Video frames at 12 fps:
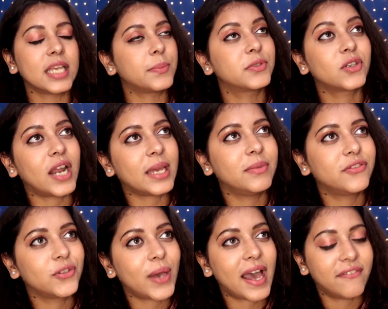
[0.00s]
Subscribe
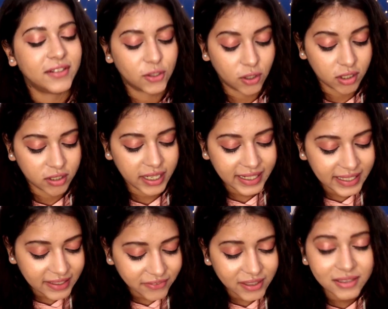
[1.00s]
if you haven't
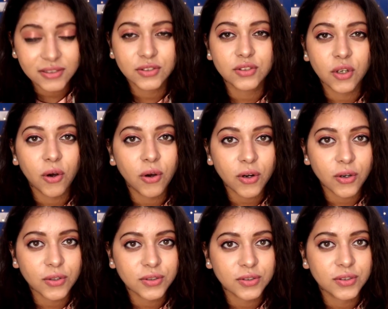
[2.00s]
already. We are so
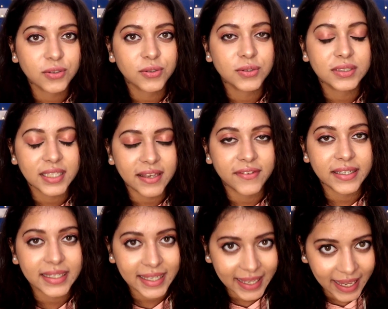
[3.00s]
close to
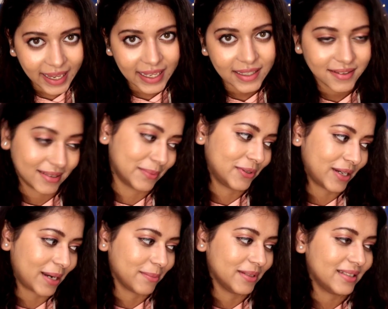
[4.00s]
7k
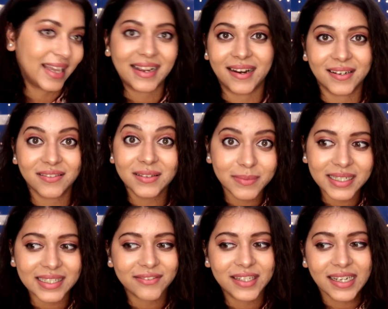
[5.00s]
subscribers. I can't even
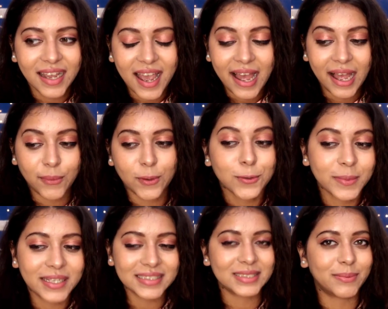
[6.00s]
believe it. I want to
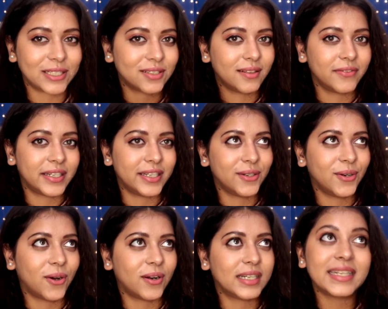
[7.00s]
make a special
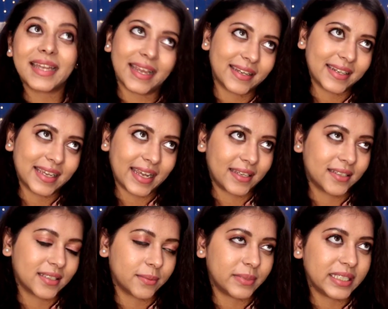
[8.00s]
video on 10k
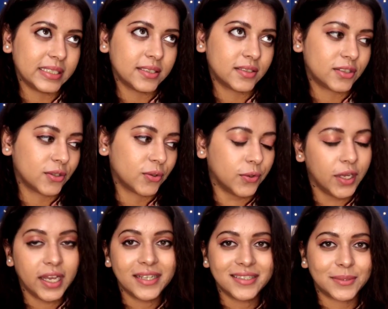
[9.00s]
subbies. So
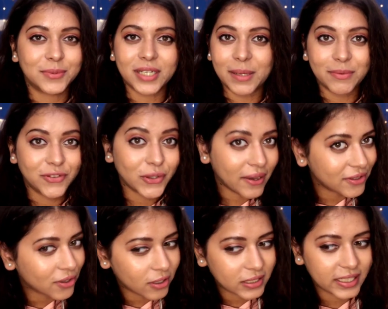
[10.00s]
subscribe if you
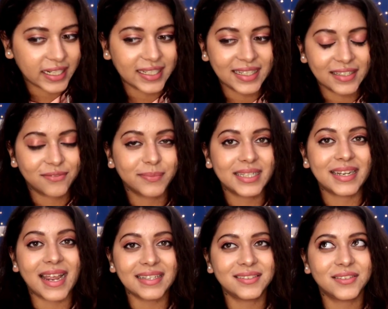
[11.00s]
haven't already. Leave me a
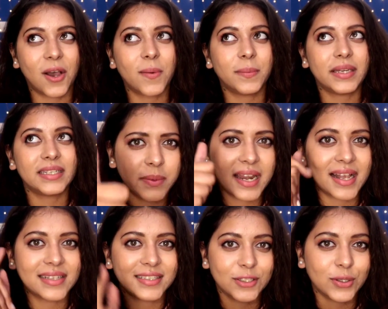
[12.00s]
nice comment. And
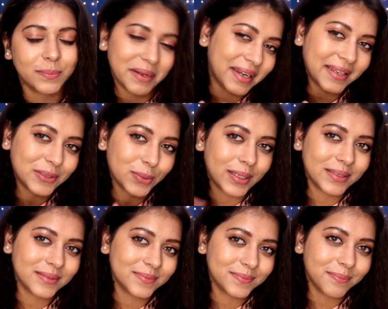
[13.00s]
I'll see you in my next one.